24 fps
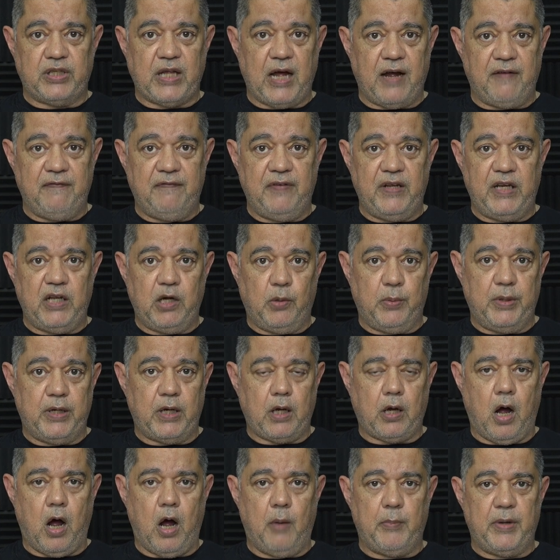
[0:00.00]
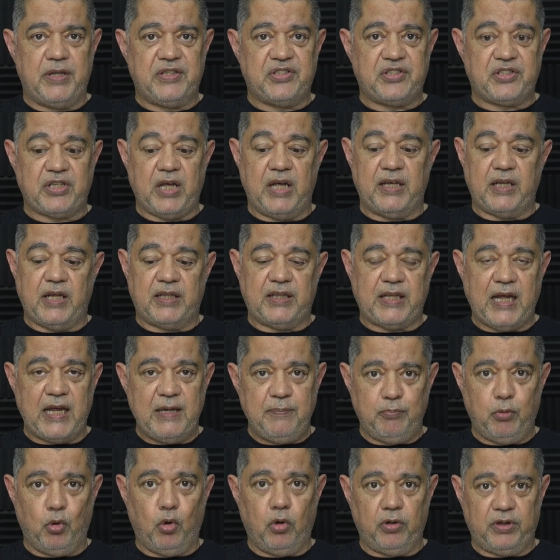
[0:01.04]
that video in the comments saying that they
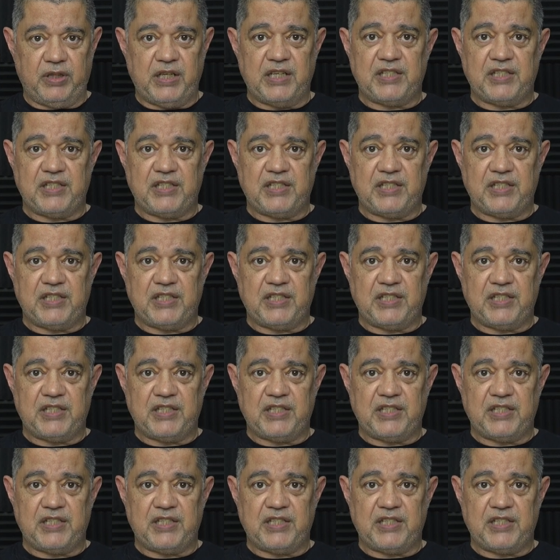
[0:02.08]
bought